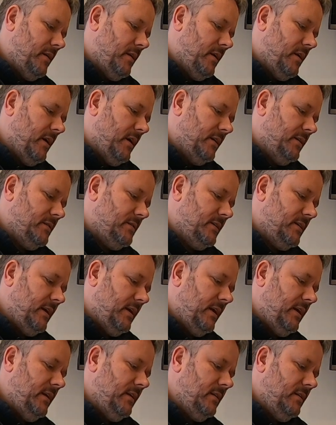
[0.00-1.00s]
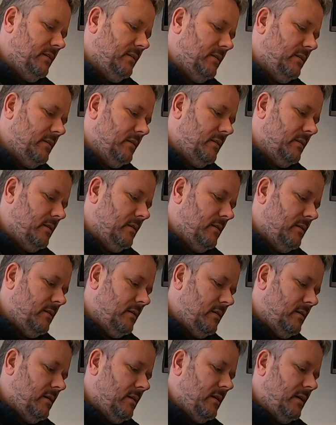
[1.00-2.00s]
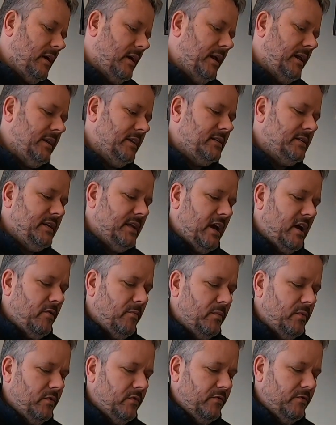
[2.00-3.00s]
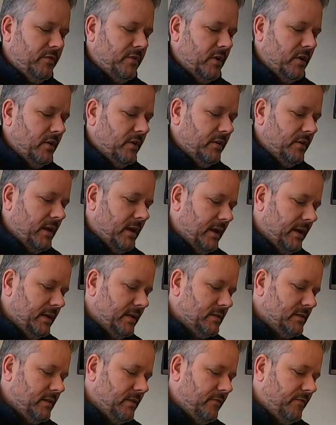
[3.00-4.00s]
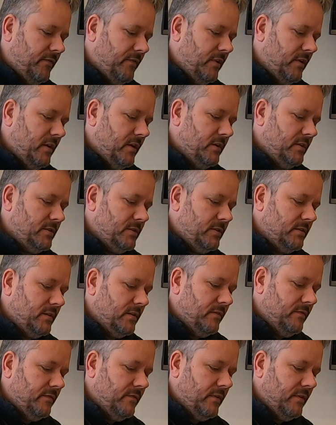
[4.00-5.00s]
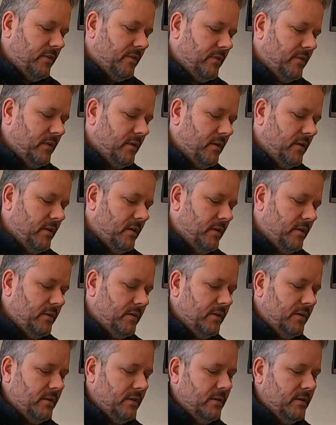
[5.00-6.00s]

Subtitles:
19, and it's now moved on, and it's the 1st of the 3rd